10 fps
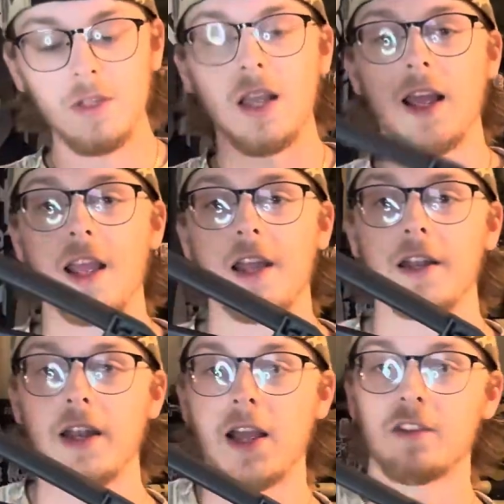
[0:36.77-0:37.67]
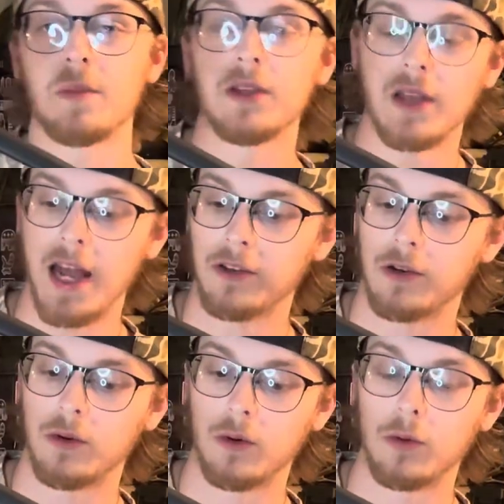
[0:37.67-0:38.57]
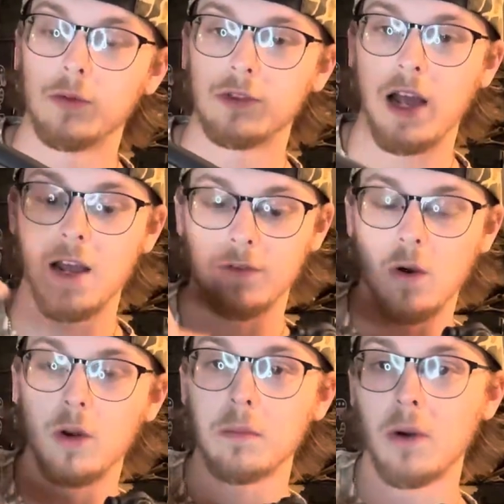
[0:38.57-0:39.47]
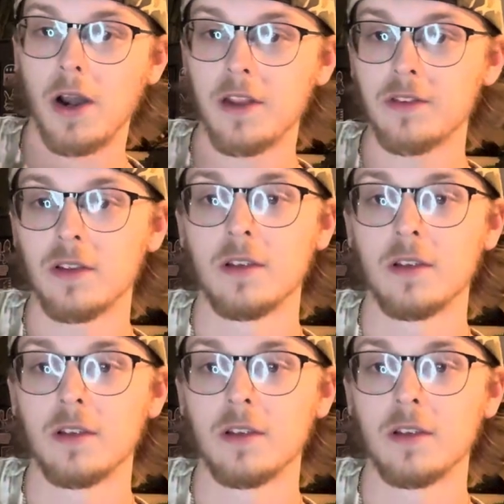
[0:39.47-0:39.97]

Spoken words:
and an SB Tactical side folding brace.